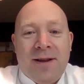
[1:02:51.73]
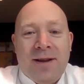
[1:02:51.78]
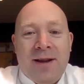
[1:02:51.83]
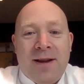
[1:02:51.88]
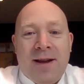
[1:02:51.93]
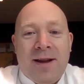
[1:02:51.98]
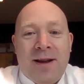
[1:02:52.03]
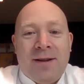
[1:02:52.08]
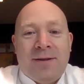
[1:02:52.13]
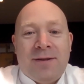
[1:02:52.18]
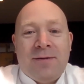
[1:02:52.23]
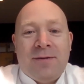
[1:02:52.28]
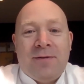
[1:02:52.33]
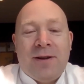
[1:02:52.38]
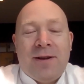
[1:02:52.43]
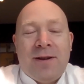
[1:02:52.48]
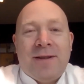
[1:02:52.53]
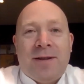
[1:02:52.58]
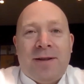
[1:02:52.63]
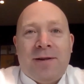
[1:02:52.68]
It's
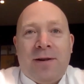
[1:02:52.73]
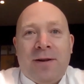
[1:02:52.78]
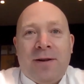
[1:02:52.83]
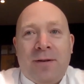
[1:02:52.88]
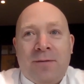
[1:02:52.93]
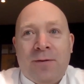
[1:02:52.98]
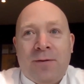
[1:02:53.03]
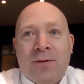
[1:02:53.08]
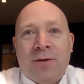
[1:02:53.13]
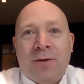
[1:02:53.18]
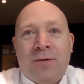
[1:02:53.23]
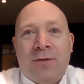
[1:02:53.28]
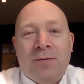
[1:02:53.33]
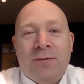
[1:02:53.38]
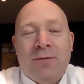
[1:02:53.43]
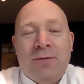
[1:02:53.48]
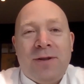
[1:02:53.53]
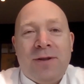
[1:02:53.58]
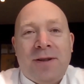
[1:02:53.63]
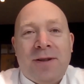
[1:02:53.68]
already started for
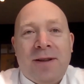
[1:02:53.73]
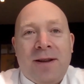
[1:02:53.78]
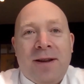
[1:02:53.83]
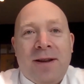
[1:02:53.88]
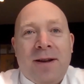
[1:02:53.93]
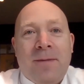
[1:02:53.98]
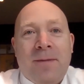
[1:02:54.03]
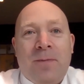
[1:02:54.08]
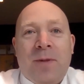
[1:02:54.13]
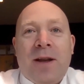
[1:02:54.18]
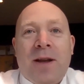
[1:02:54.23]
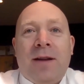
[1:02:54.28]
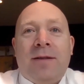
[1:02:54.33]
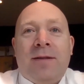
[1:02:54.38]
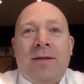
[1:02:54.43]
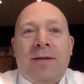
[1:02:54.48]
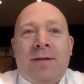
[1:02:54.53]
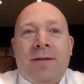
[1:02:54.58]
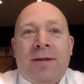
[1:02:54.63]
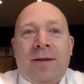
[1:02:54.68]
schools,
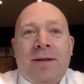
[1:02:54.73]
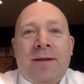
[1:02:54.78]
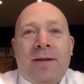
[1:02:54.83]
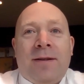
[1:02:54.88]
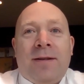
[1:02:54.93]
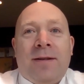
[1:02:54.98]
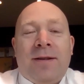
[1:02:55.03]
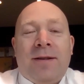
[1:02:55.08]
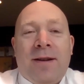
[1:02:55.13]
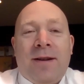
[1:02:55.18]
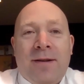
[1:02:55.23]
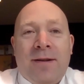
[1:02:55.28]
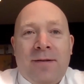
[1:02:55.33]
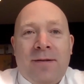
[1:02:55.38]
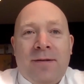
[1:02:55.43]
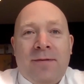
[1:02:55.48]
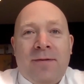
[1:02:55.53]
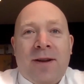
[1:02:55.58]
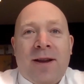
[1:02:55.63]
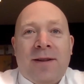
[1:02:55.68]
that
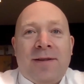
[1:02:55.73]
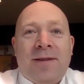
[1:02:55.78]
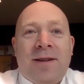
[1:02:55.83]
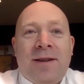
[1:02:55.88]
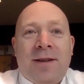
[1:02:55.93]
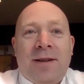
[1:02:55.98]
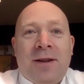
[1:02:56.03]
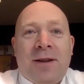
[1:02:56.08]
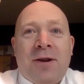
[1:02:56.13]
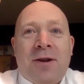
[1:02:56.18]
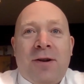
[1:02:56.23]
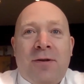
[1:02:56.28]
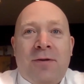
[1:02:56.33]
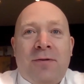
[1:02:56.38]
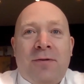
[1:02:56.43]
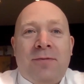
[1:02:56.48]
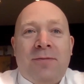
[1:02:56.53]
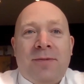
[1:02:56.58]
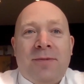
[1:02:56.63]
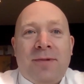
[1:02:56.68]
we can sit at
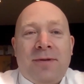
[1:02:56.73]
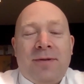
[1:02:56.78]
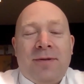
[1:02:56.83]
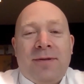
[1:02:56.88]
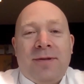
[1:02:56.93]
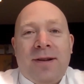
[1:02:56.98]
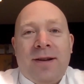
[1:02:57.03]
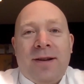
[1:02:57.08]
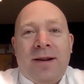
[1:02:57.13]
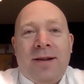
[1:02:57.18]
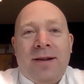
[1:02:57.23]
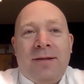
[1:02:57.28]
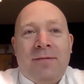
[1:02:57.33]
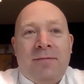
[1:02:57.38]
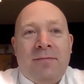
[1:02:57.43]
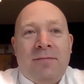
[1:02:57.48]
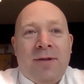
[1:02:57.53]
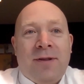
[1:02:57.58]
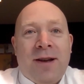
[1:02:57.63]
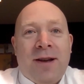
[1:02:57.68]
home and
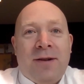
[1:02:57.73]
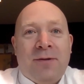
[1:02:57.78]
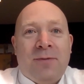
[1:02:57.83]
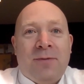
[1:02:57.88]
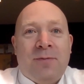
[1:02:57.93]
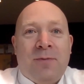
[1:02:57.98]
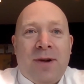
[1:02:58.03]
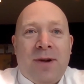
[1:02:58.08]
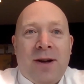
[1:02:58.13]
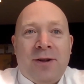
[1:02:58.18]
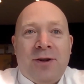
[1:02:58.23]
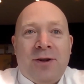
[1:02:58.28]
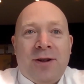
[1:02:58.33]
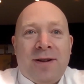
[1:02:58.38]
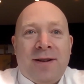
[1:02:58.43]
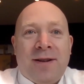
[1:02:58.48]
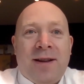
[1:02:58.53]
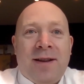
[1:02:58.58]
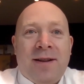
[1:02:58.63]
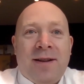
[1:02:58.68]
without much
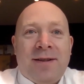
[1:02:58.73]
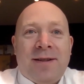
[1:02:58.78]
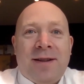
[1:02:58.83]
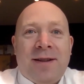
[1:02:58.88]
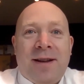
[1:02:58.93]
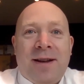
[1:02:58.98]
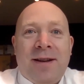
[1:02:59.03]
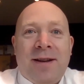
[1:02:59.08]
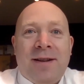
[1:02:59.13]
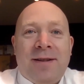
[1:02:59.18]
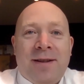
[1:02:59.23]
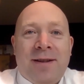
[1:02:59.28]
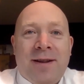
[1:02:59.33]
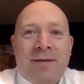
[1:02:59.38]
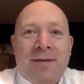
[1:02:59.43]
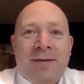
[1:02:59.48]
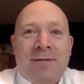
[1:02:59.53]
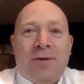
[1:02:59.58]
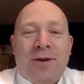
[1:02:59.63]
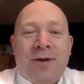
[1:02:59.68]
anxiety
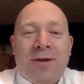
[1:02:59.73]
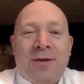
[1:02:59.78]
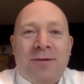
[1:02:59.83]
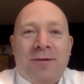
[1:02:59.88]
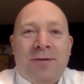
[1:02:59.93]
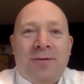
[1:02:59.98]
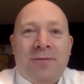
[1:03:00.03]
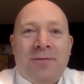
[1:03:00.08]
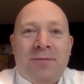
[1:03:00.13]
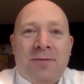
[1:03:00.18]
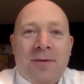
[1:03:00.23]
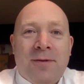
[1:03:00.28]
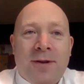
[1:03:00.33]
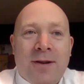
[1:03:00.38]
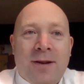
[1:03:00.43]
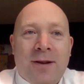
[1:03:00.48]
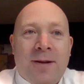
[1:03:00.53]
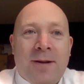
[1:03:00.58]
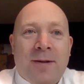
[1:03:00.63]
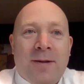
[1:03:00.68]
and work to do,
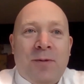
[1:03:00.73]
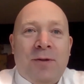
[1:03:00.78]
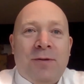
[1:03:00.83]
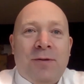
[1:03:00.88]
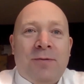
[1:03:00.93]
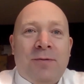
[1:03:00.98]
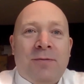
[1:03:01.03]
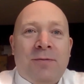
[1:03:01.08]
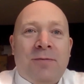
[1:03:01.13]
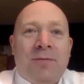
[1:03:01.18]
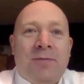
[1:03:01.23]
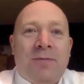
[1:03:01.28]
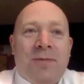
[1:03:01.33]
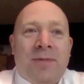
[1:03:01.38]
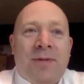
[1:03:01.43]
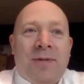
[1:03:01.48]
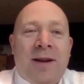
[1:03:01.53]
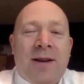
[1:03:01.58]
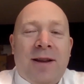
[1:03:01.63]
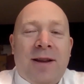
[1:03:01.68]
to
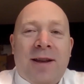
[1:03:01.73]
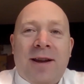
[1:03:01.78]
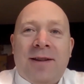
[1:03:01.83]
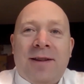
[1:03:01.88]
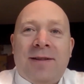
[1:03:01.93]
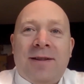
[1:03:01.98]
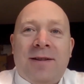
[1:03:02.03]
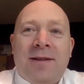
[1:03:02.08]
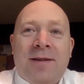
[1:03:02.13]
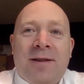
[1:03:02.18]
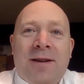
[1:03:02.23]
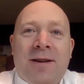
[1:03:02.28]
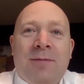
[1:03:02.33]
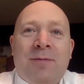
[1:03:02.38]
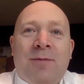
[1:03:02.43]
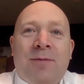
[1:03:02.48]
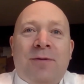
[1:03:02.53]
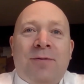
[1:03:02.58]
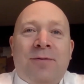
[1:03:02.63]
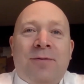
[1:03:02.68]
dedicate the
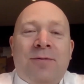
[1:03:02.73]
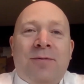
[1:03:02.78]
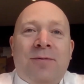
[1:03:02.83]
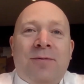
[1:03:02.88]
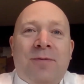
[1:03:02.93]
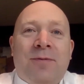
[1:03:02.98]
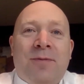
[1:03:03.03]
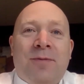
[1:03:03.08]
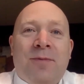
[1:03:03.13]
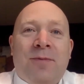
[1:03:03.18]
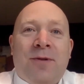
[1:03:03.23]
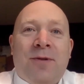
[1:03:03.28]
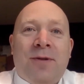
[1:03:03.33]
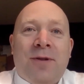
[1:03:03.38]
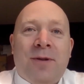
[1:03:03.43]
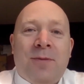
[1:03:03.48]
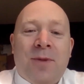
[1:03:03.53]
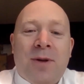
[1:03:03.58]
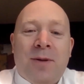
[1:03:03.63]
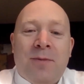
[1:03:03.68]
time to
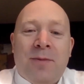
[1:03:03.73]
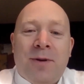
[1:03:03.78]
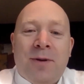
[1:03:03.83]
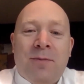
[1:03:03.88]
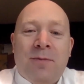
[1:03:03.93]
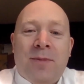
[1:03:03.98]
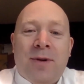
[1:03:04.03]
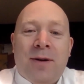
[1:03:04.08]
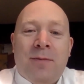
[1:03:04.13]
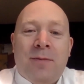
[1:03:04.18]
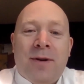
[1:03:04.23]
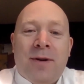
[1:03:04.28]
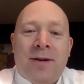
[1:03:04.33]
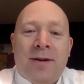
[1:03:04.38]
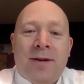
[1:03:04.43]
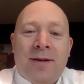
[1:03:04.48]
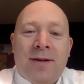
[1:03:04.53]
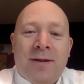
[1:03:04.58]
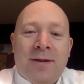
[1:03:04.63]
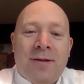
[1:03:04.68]
more remembering Baba and